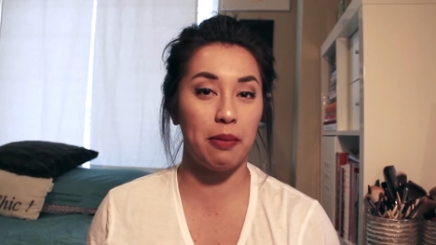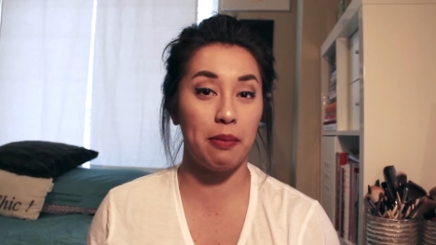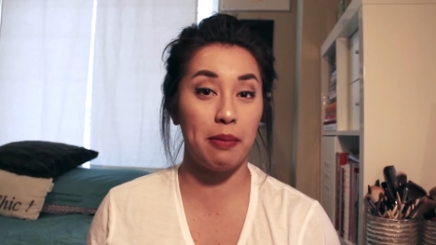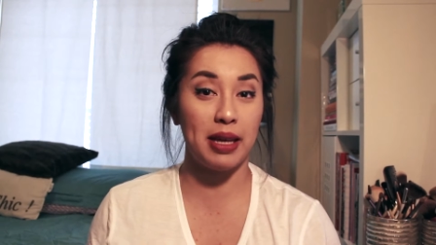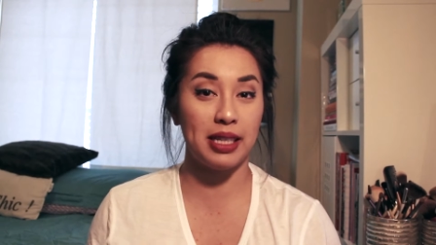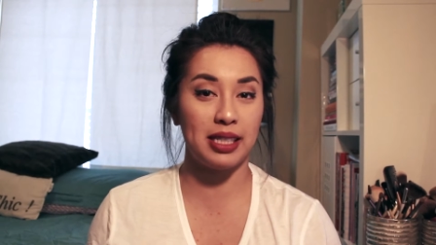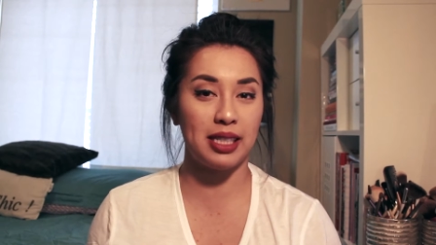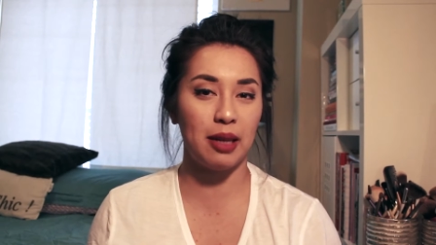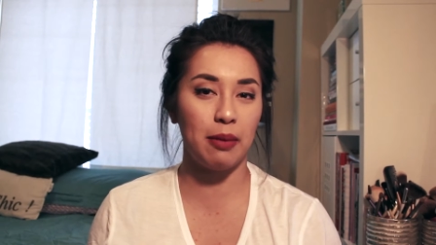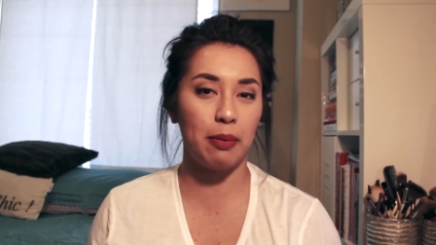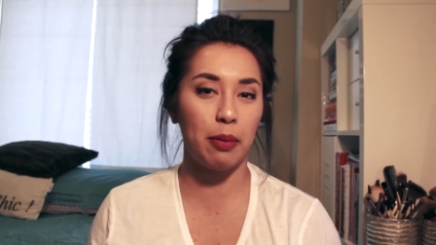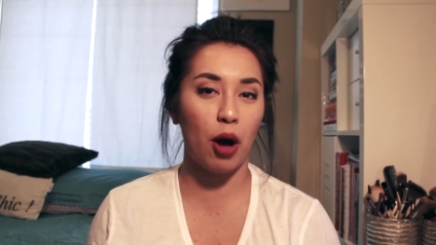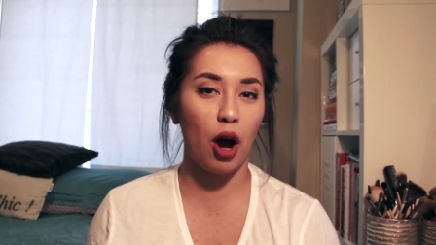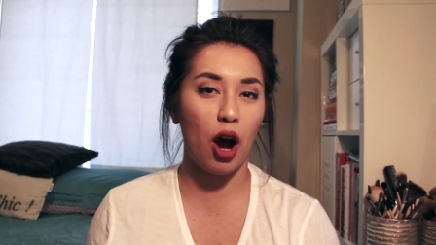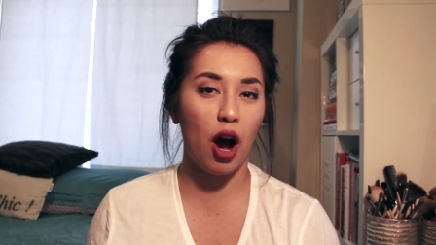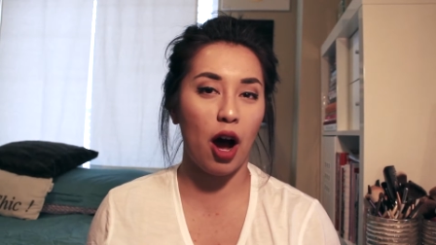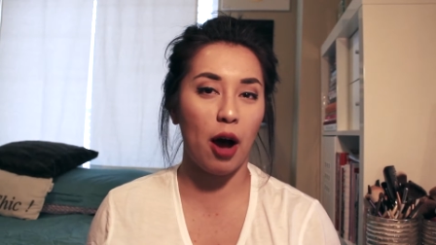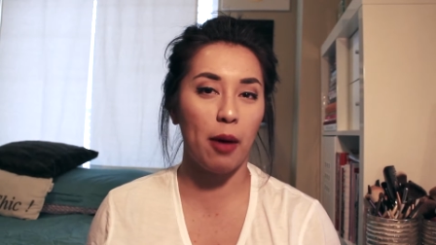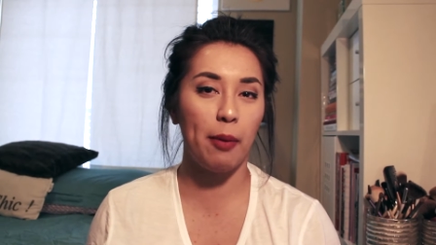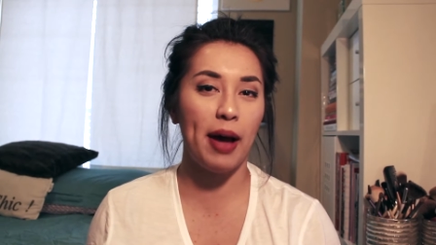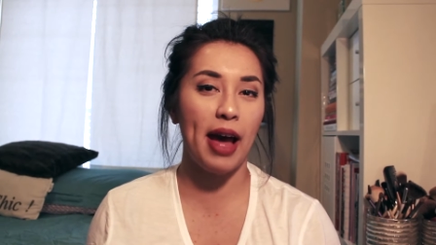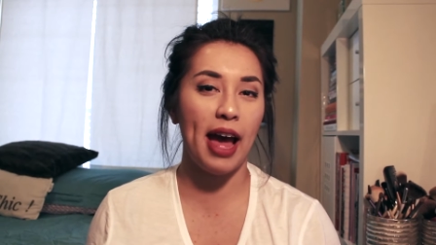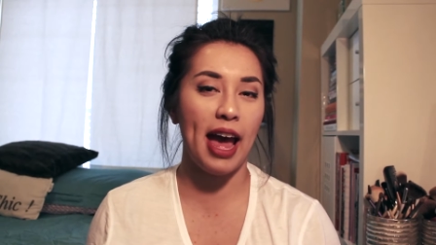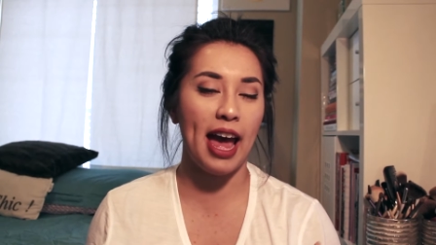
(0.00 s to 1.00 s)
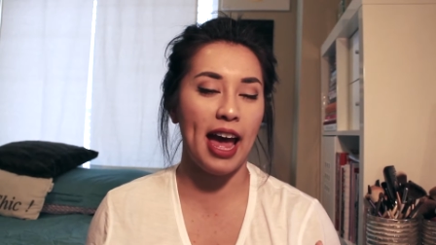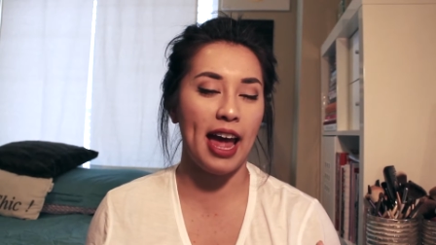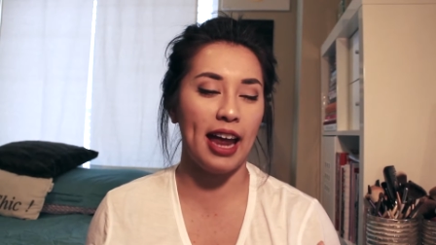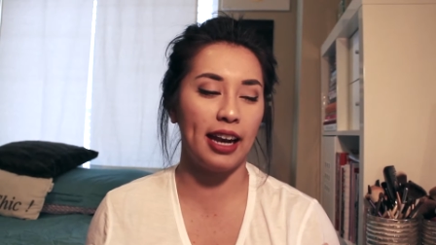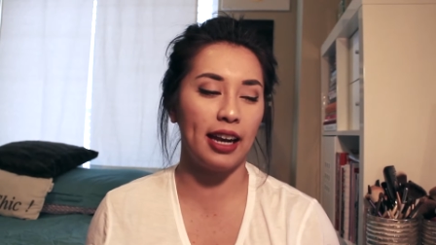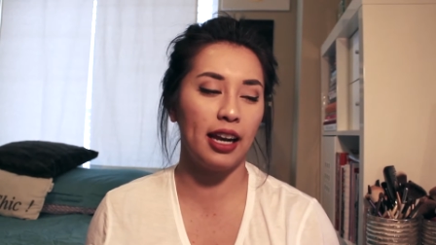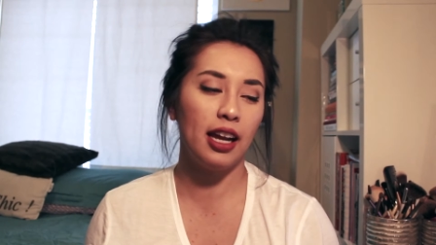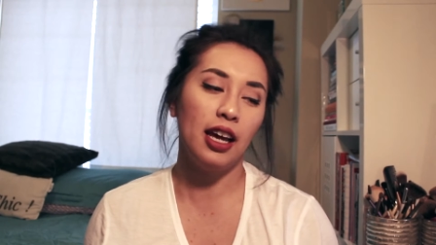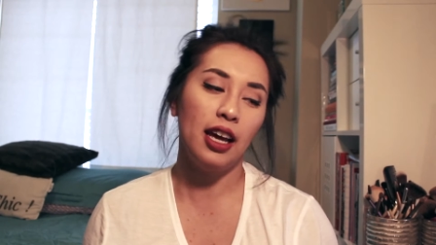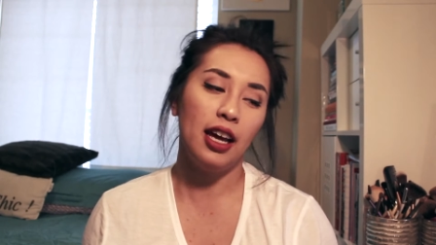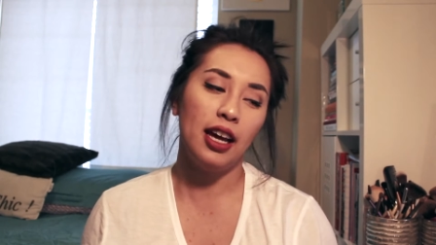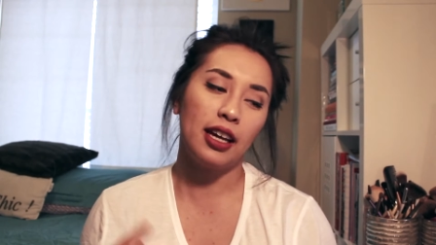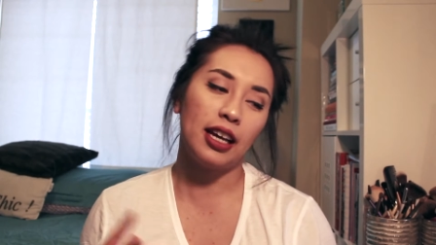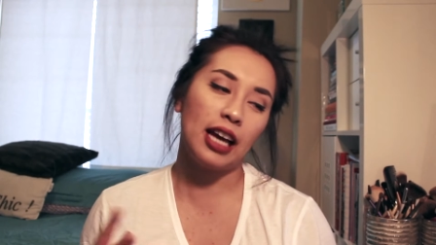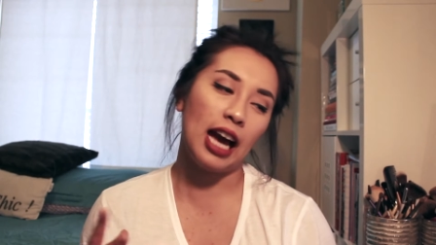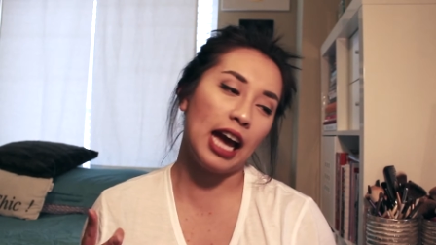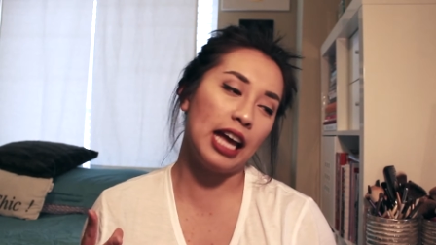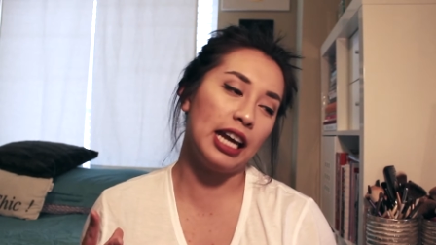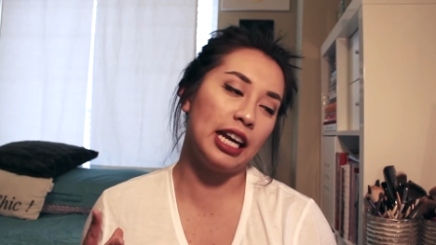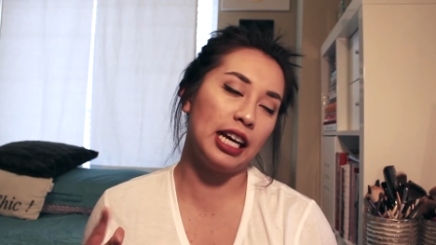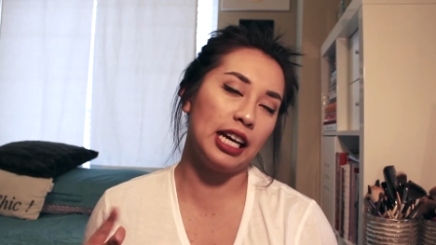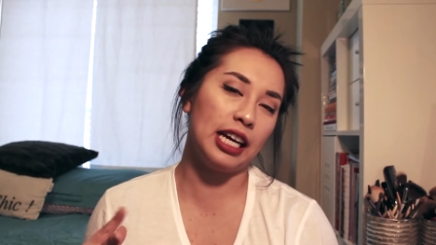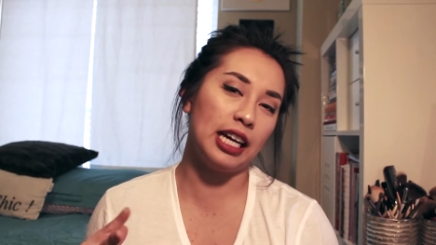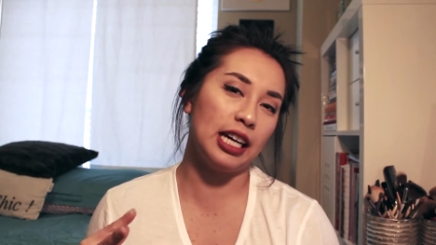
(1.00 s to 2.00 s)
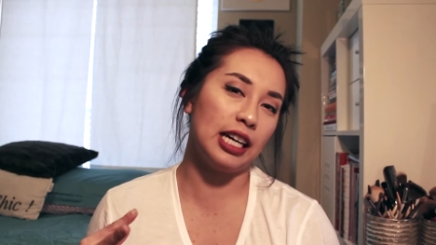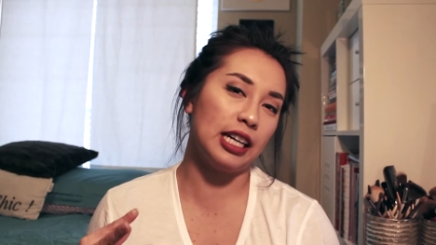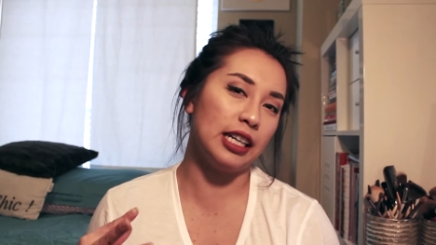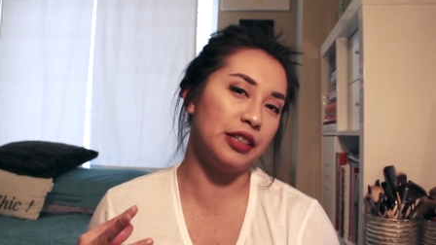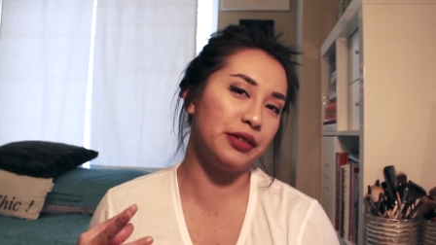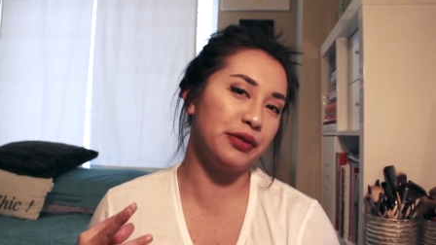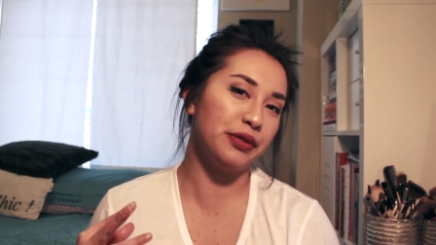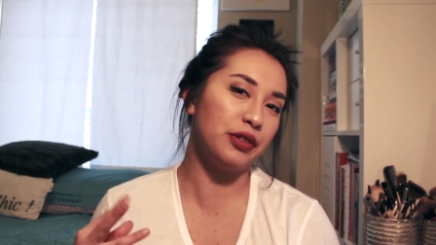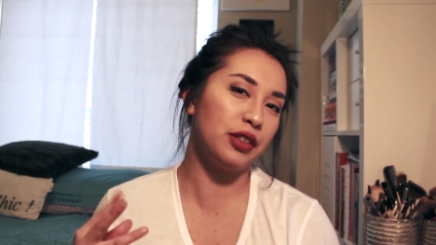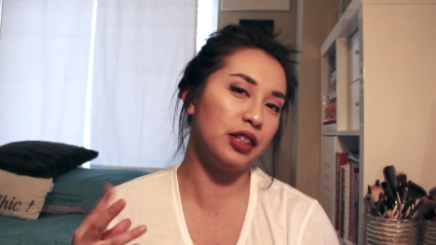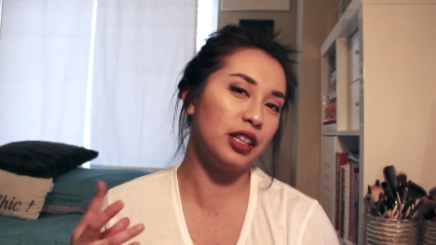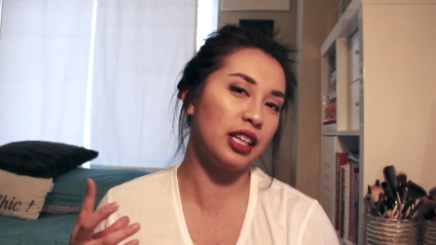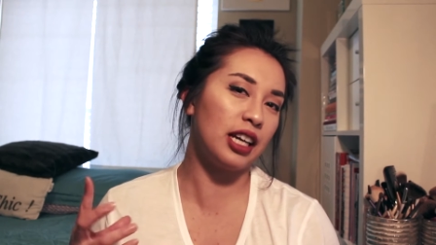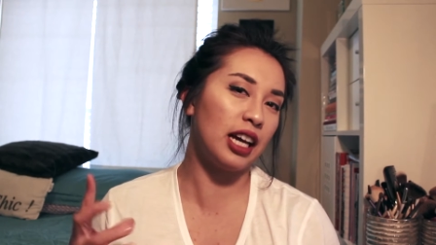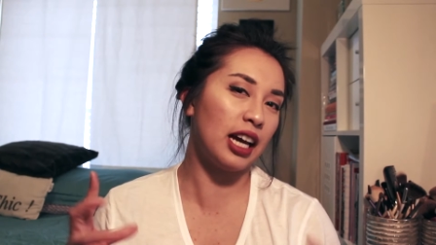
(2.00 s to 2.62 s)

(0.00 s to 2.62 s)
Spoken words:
messy bob and kind of